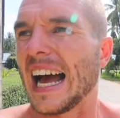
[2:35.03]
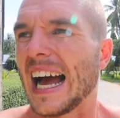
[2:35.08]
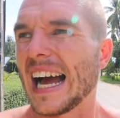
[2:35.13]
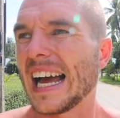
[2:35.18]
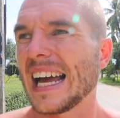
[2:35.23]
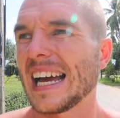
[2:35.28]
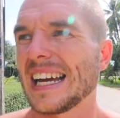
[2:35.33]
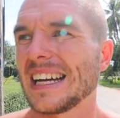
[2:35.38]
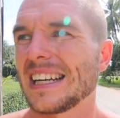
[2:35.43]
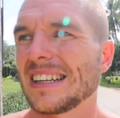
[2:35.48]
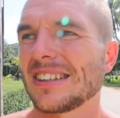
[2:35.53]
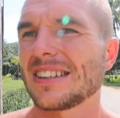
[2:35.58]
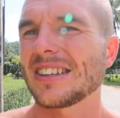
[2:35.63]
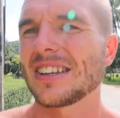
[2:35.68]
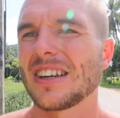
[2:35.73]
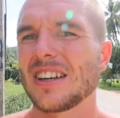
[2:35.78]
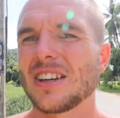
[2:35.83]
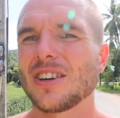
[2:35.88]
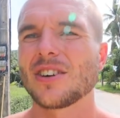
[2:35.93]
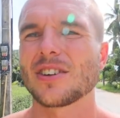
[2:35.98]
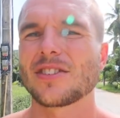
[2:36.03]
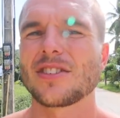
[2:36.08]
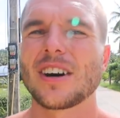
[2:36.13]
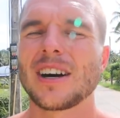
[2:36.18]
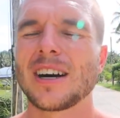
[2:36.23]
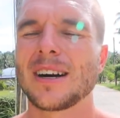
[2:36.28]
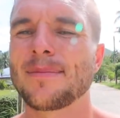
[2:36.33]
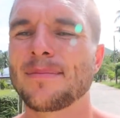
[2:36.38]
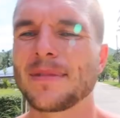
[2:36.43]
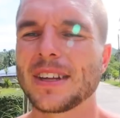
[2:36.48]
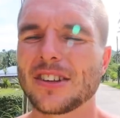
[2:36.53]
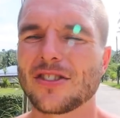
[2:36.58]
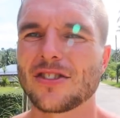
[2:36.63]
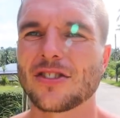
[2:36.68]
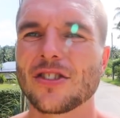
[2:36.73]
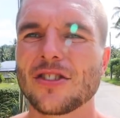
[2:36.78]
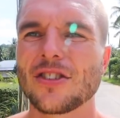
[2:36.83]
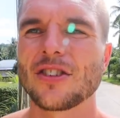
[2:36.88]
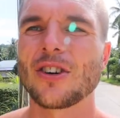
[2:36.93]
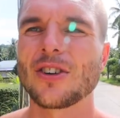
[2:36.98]
and a lot of time
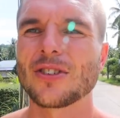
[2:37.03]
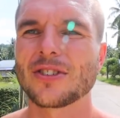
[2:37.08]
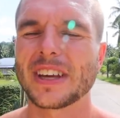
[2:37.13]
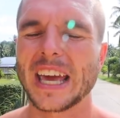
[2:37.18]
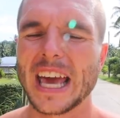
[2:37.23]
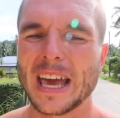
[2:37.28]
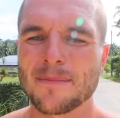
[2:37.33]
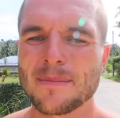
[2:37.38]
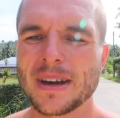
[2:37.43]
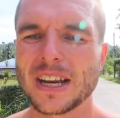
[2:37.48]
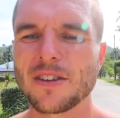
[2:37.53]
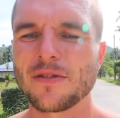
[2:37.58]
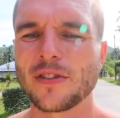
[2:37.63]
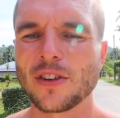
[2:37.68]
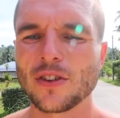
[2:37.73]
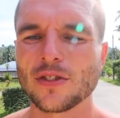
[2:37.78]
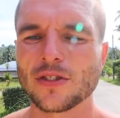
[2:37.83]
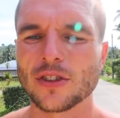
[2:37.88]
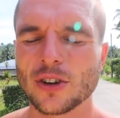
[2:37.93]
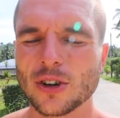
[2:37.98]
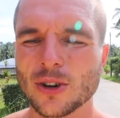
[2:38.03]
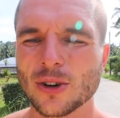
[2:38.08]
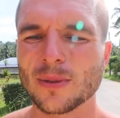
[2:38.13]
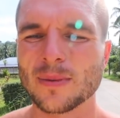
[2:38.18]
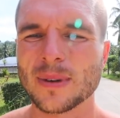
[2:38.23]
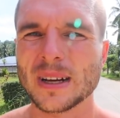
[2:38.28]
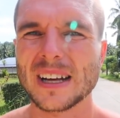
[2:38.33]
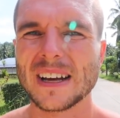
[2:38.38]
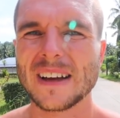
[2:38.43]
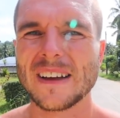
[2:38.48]
this is not getting many views at all.